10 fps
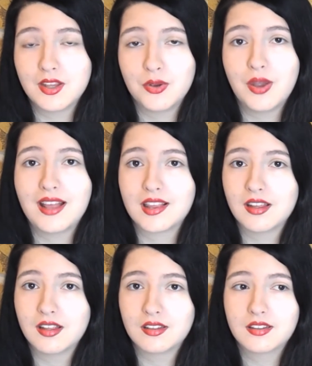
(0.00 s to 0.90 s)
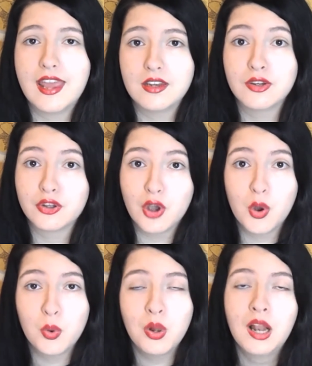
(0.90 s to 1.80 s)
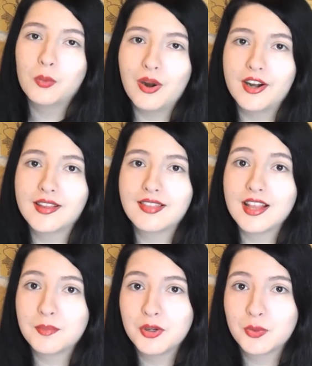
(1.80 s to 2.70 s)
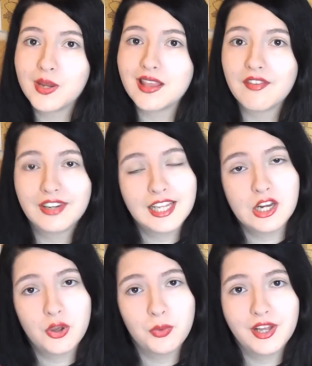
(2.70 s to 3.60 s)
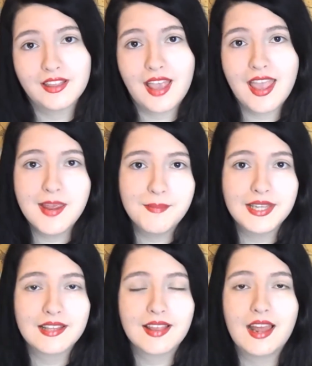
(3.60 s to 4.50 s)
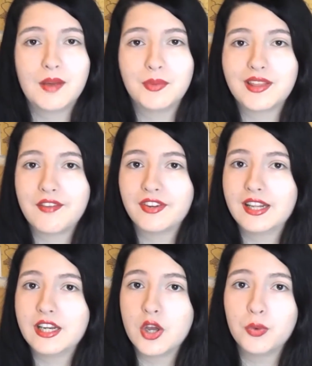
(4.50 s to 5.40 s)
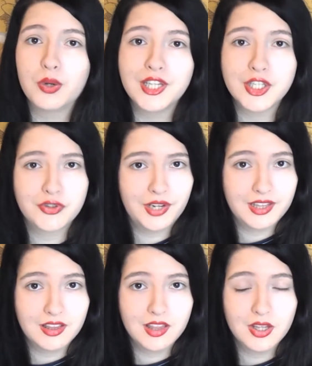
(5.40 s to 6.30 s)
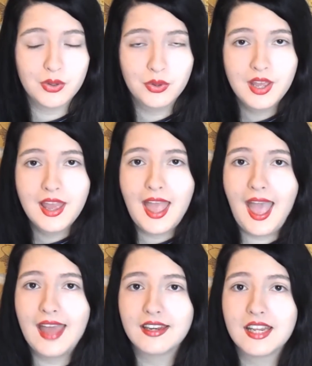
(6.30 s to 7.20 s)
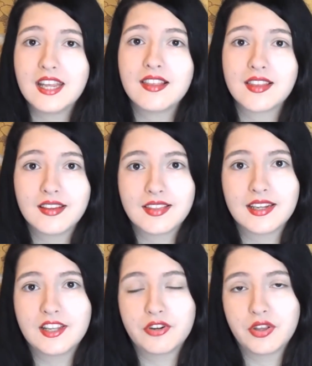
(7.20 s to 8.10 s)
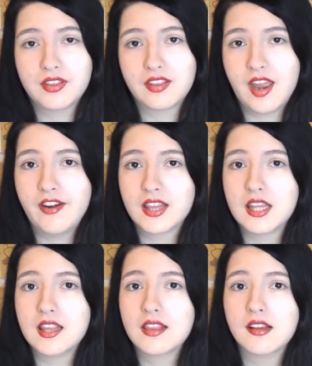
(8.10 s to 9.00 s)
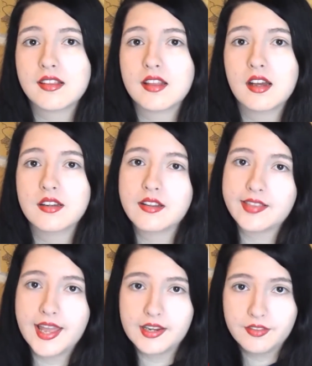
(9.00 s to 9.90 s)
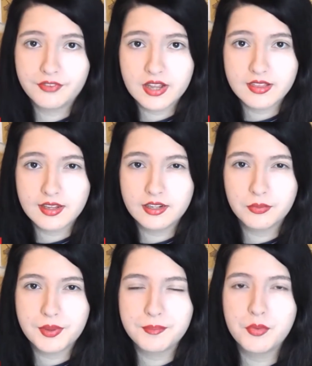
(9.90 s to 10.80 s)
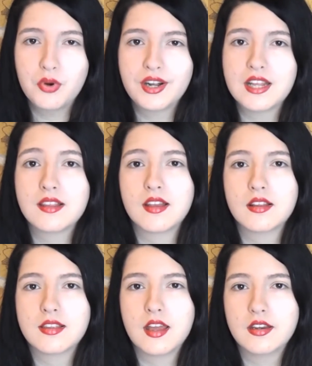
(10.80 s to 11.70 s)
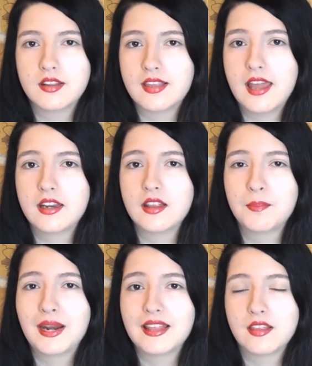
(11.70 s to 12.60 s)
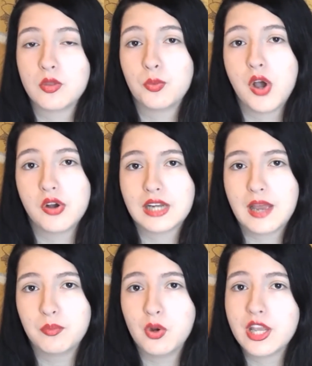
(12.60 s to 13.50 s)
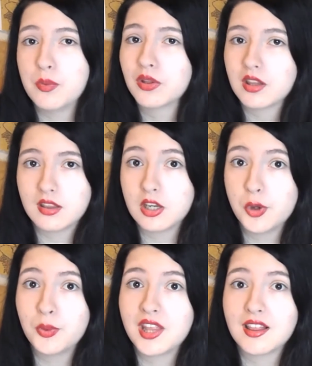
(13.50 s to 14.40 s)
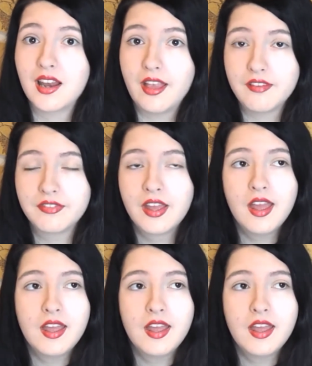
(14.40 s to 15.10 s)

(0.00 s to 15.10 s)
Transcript: to do as an end goal. Whereas this book, we definitely know what his aim is, and we definitely know what he's trying to do. And he certainly grows as a character. He starts to understand his friends a little bit more, and he starts to understand his place in the world and what he wants to do with his life.